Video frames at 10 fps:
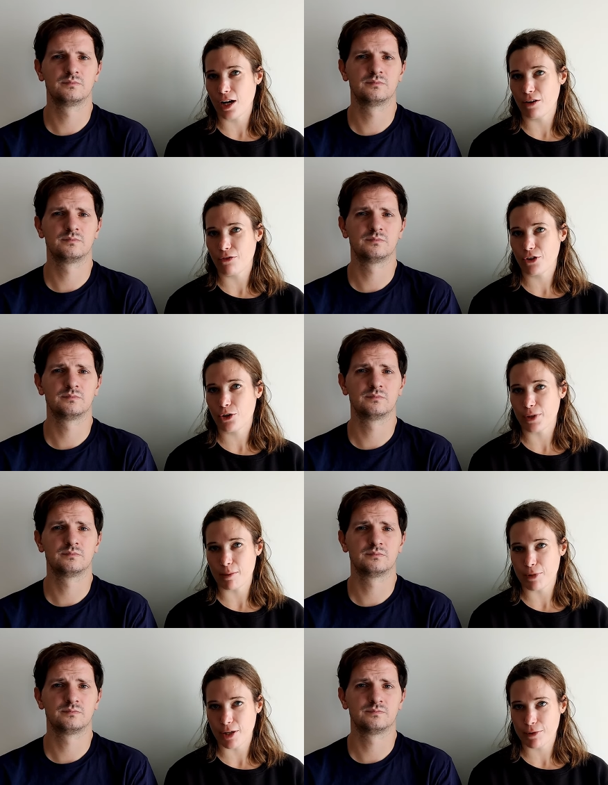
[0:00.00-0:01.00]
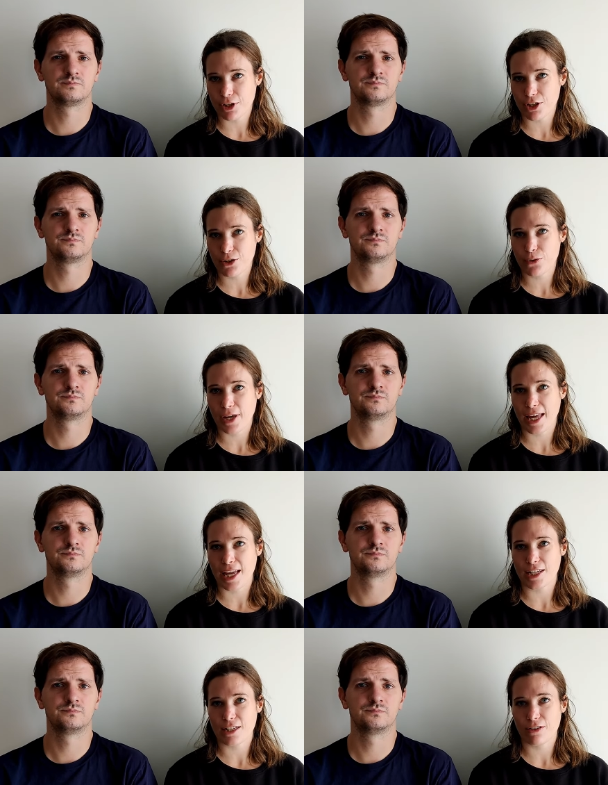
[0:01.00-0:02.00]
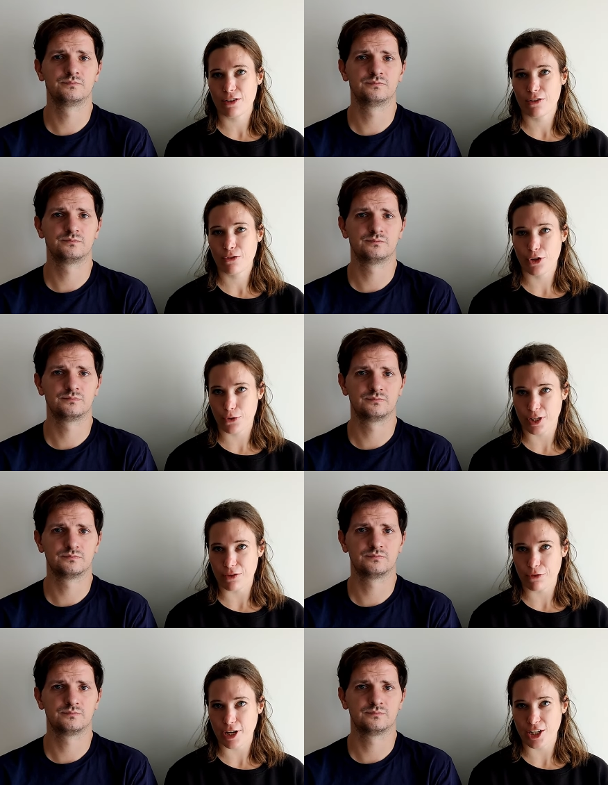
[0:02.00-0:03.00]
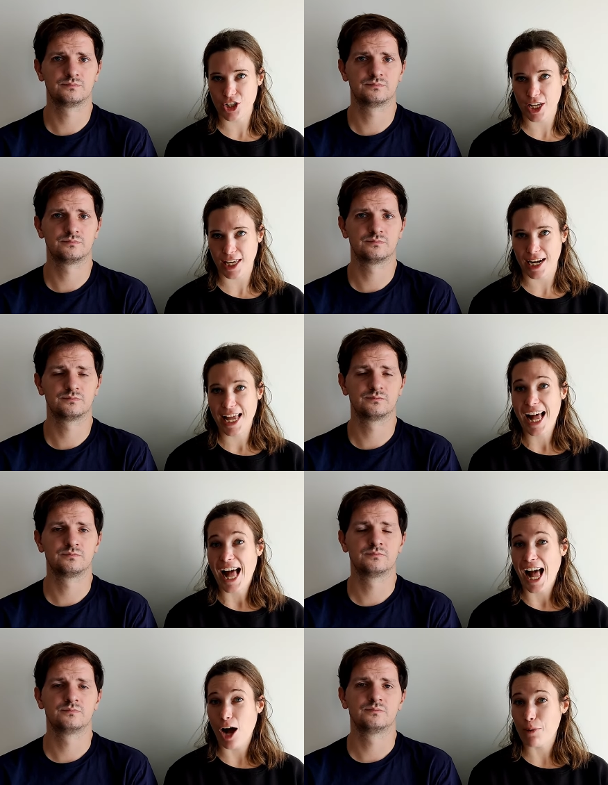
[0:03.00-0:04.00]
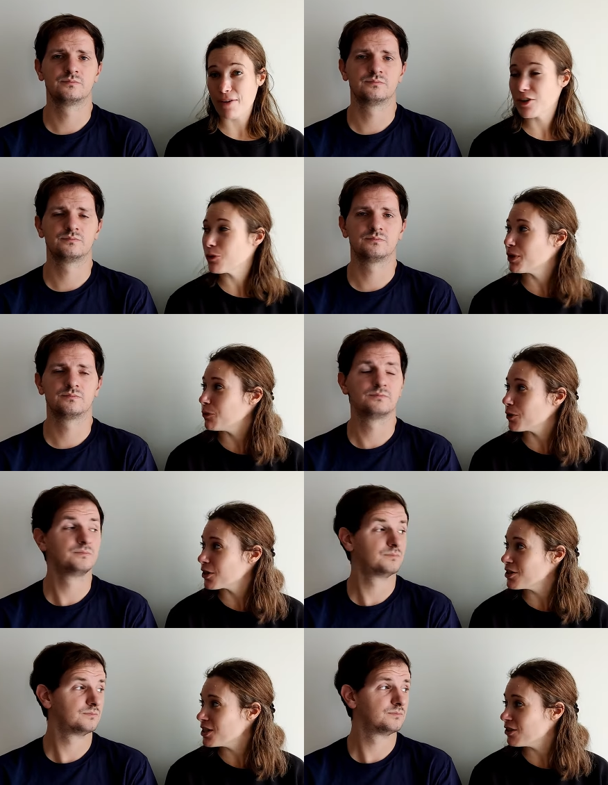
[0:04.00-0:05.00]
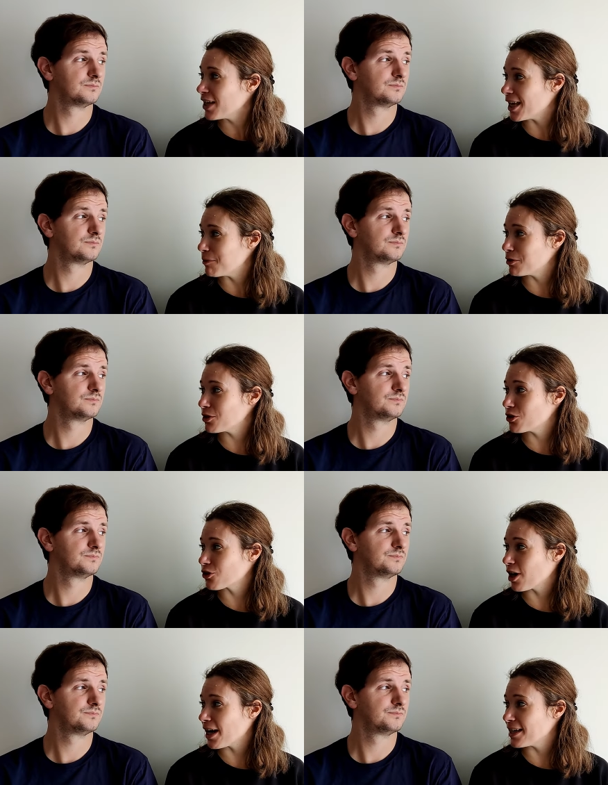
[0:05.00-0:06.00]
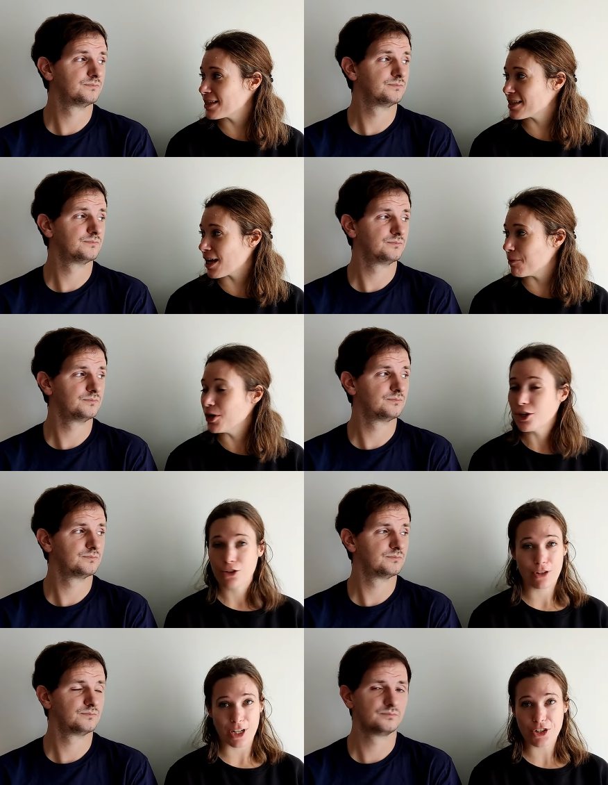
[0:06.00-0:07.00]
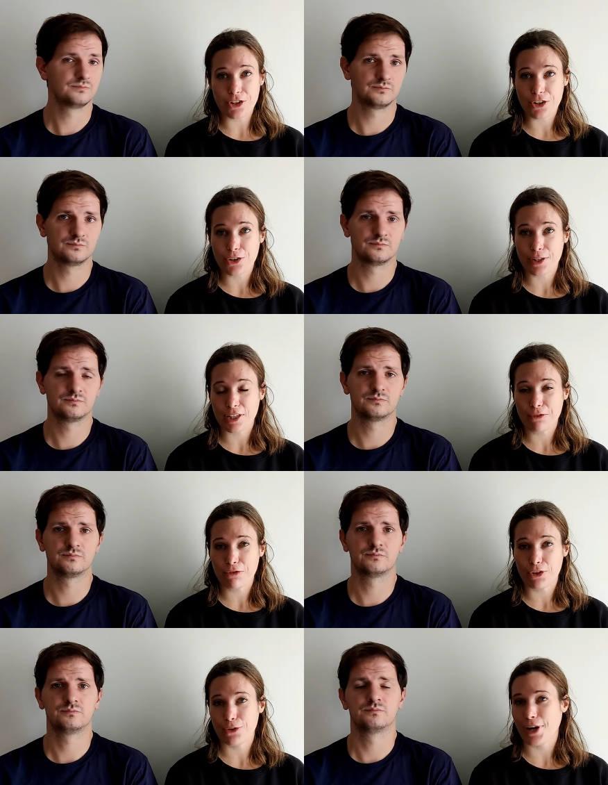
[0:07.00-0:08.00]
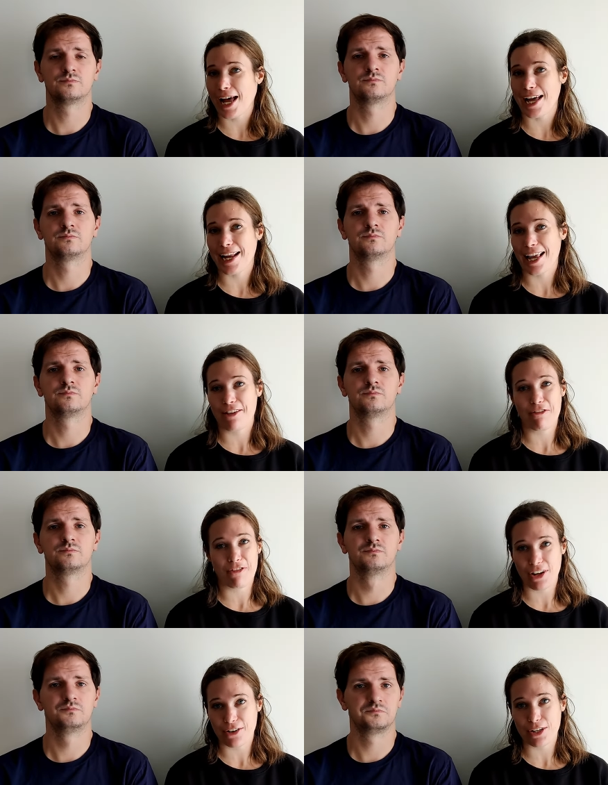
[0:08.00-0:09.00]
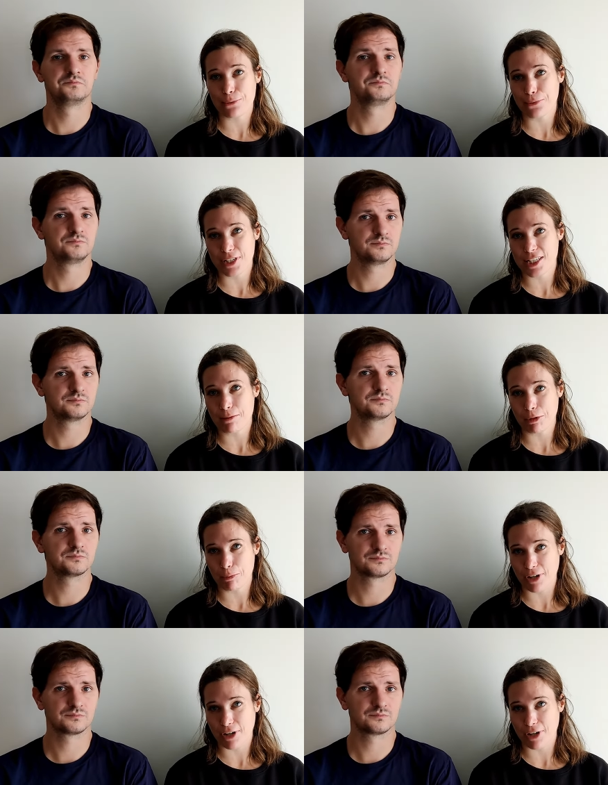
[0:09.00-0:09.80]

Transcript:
Speaker 1: of Korean barbecue and Korean fried chicken. However, we were still able to try some traditional Korean food at a very reasonable